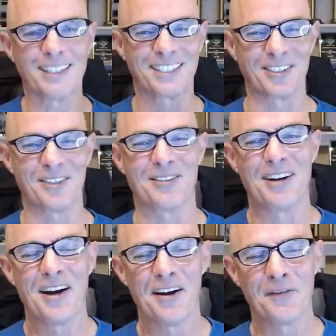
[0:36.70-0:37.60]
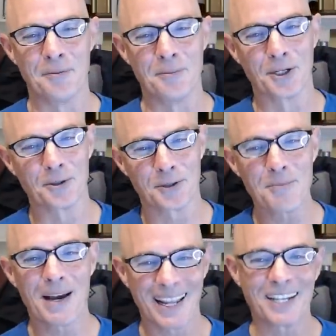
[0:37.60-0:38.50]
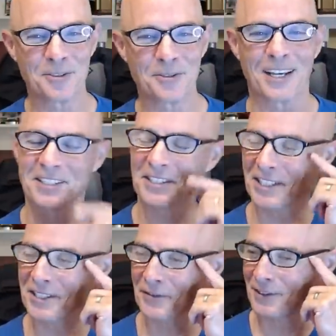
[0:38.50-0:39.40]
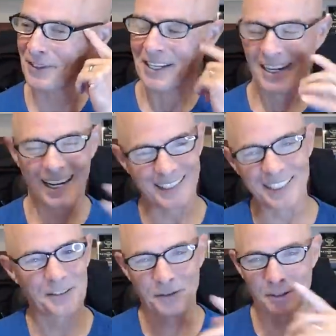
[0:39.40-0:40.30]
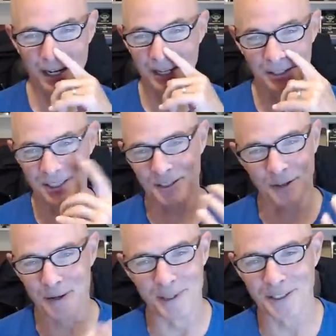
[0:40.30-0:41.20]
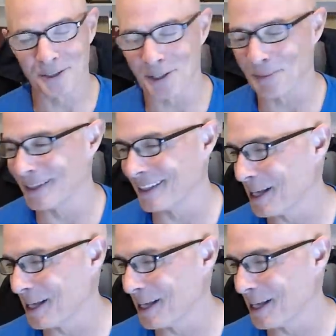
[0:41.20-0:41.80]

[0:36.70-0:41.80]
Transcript: so I'm familiar with them. I had a 2006 for at least for I don't know six or eight months or something like